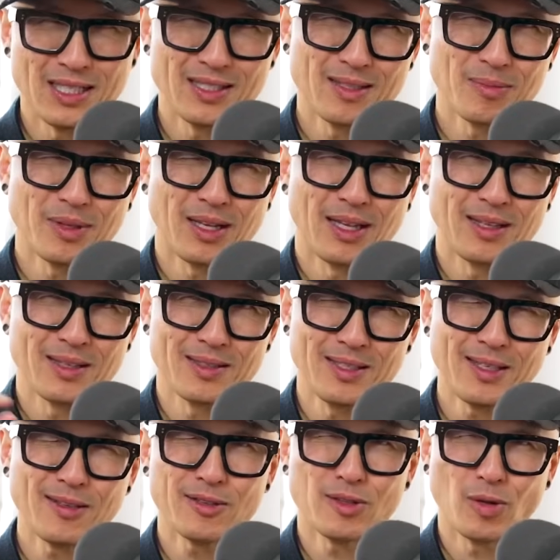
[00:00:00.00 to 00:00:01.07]
said something like, the
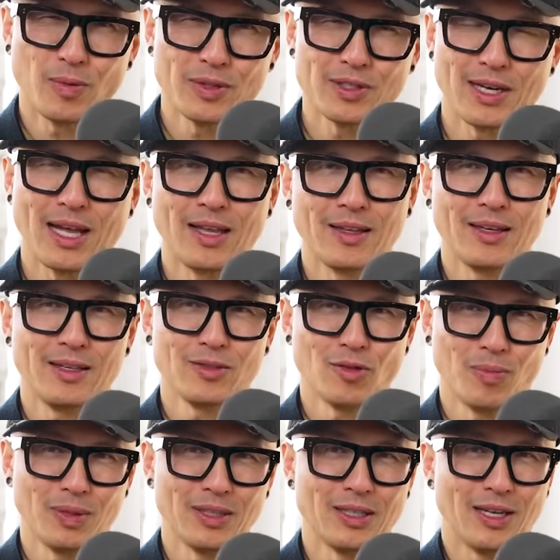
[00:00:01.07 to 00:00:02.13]
secret to originality is
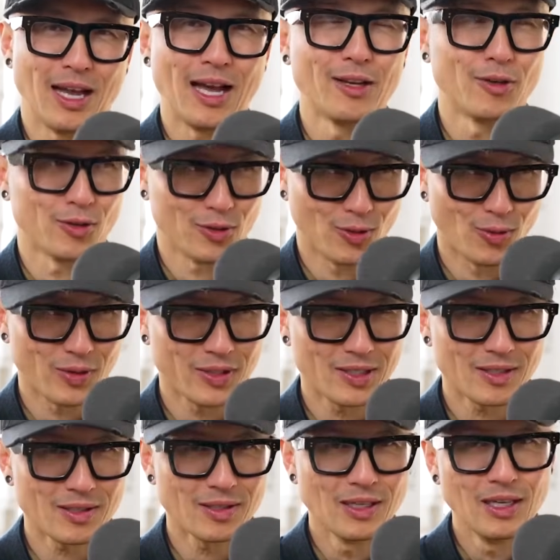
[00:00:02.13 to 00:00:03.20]
your ability to hide your
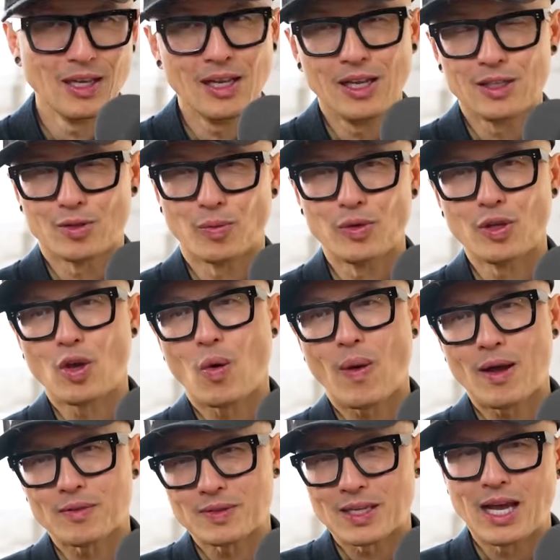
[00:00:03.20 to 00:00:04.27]
sources. So when you go
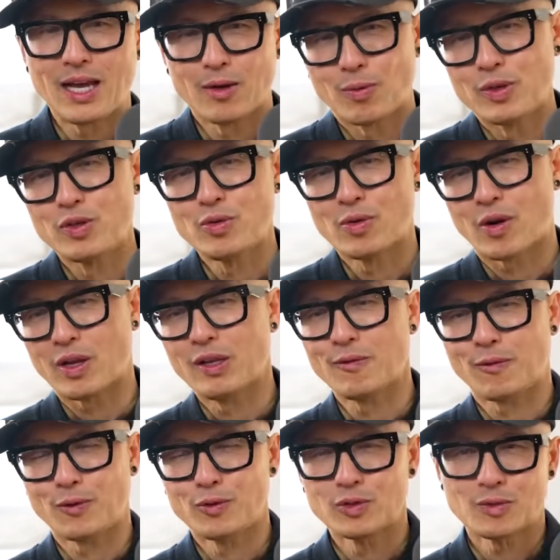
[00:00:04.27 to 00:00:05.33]
outside, when you are
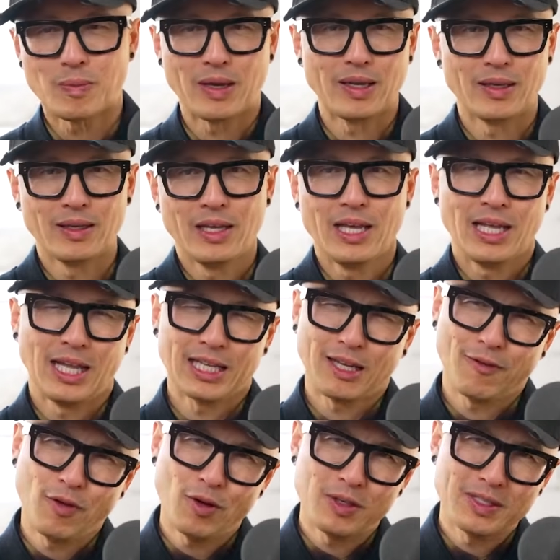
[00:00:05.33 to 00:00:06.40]
influenced by, like
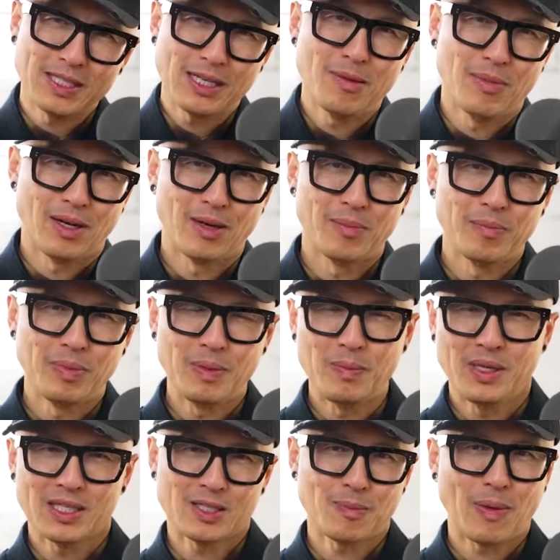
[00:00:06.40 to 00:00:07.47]
if you're in cinema,
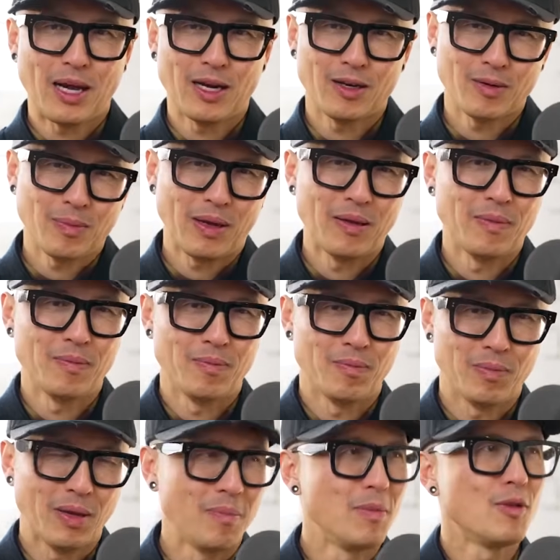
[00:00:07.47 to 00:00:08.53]
be inspired
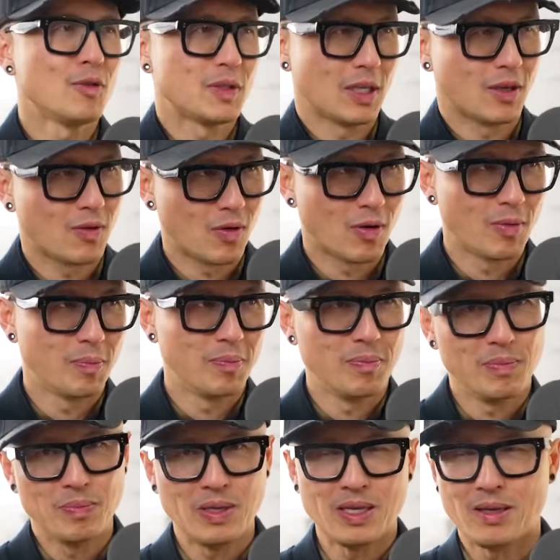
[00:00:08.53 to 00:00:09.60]
by music or
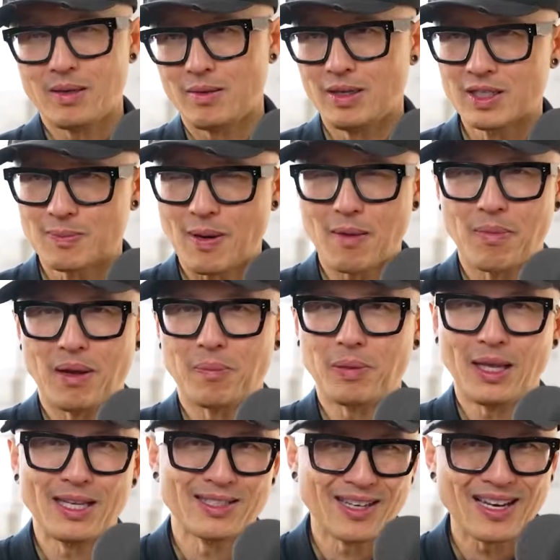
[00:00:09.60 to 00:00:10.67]
be inspired by
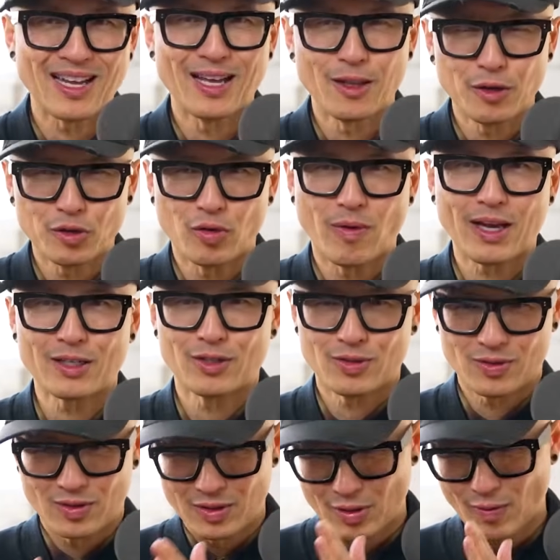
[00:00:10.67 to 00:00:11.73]
plays, not other
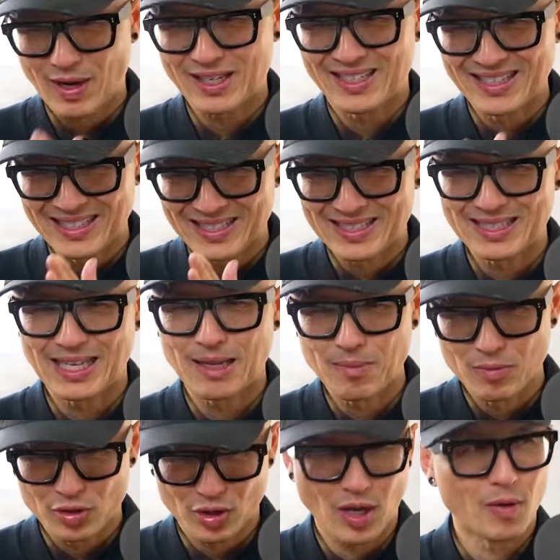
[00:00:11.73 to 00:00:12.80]
directors directing the
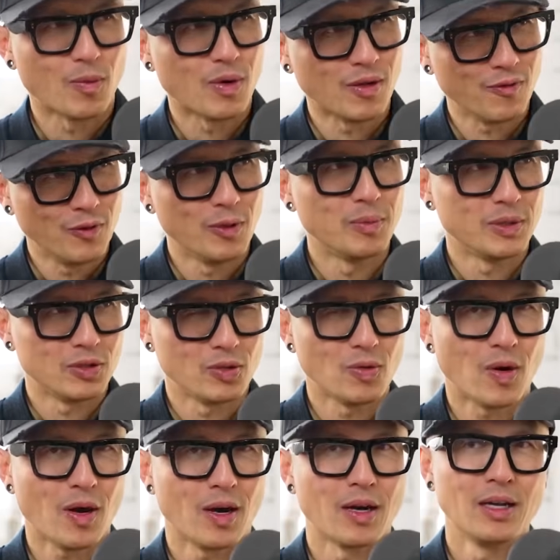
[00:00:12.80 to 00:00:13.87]
same genre of film that
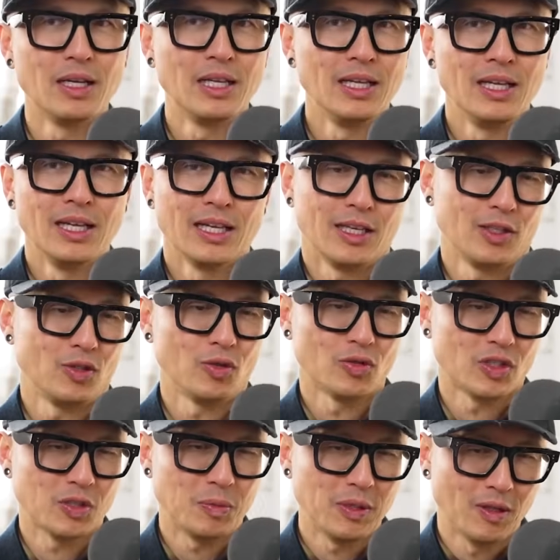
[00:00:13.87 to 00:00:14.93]
you are, because you'll
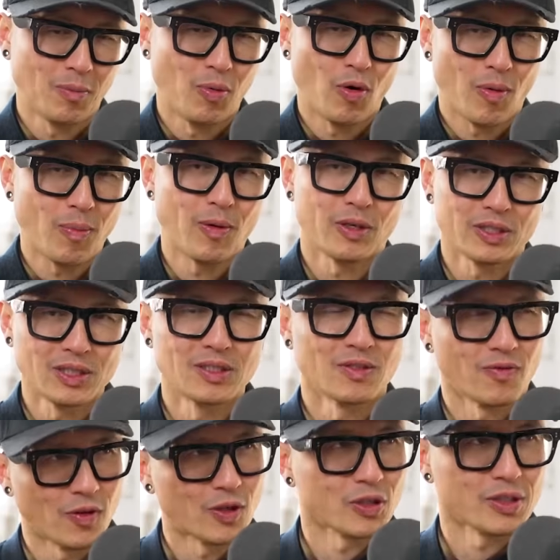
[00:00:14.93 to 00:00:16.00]
just be the poor person's
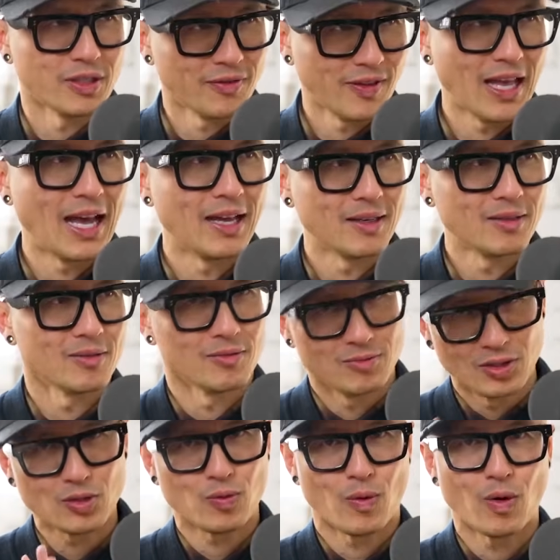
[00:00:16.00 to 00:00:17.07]
version of that.
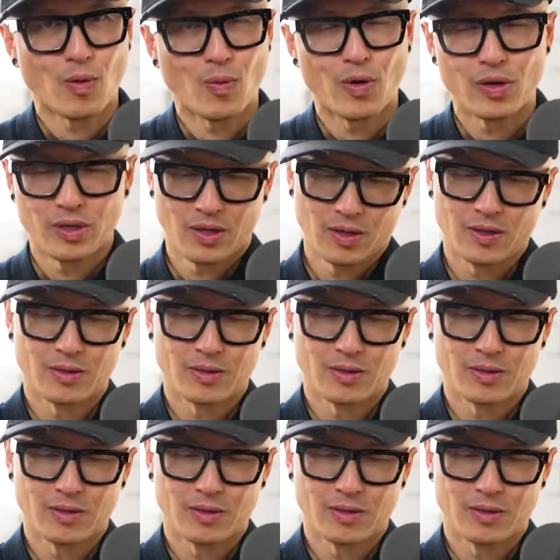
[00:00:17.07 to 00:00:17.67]
Just want to warn you